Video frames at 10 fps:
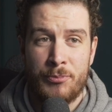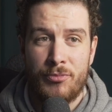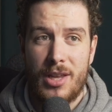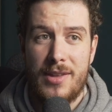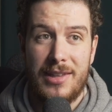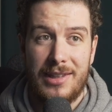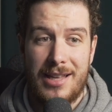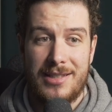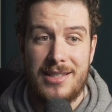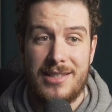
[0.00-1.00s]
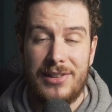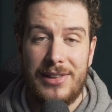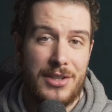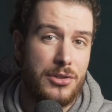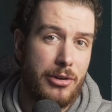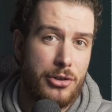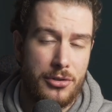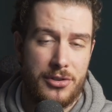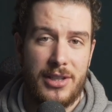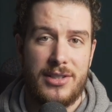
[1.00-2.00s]
this is in the last
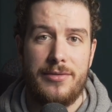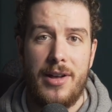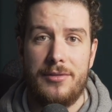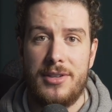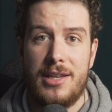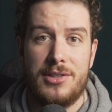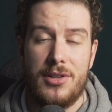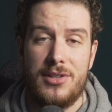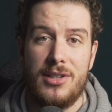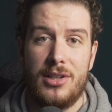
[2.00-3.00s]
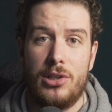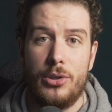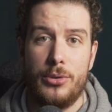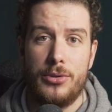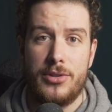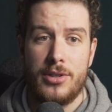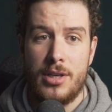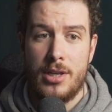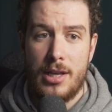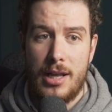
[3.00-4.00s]
365 days, so this includes
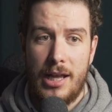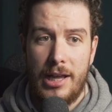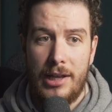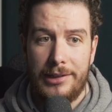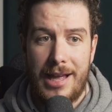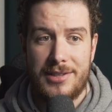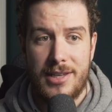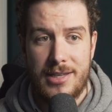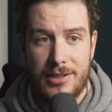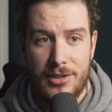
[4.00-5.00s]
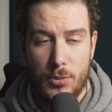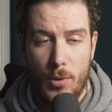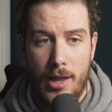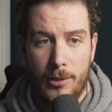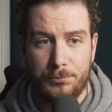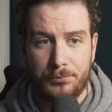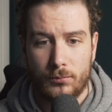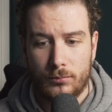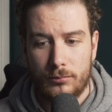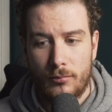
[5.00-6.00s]
last season as well.
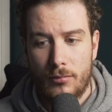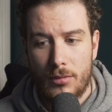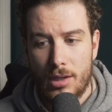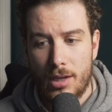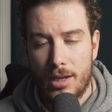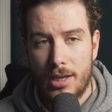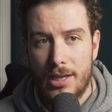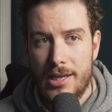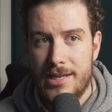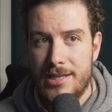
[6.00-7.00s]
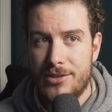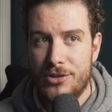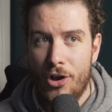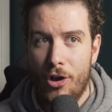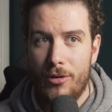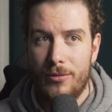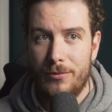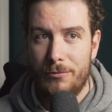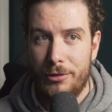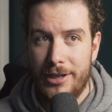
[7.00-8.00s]
He's not
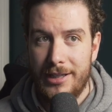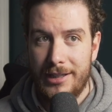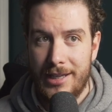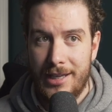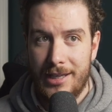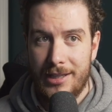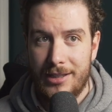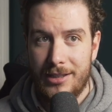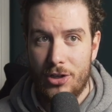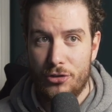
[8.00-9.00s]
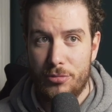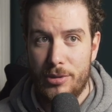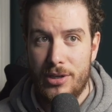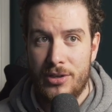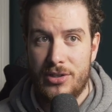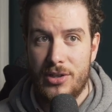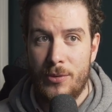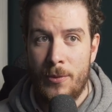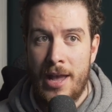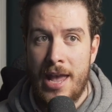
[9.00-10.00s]
really contributed
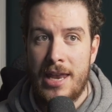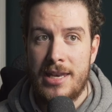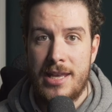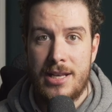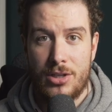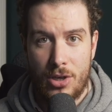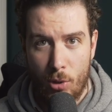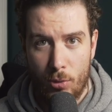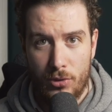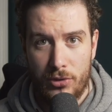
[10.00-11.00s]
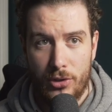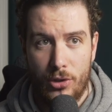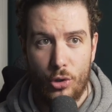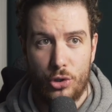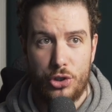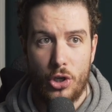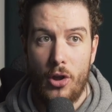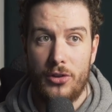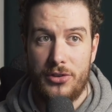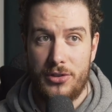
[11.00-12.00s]
to any goals or
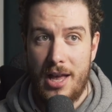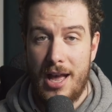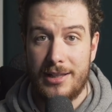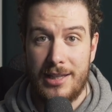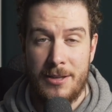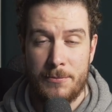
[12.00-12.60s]
shots, hardly,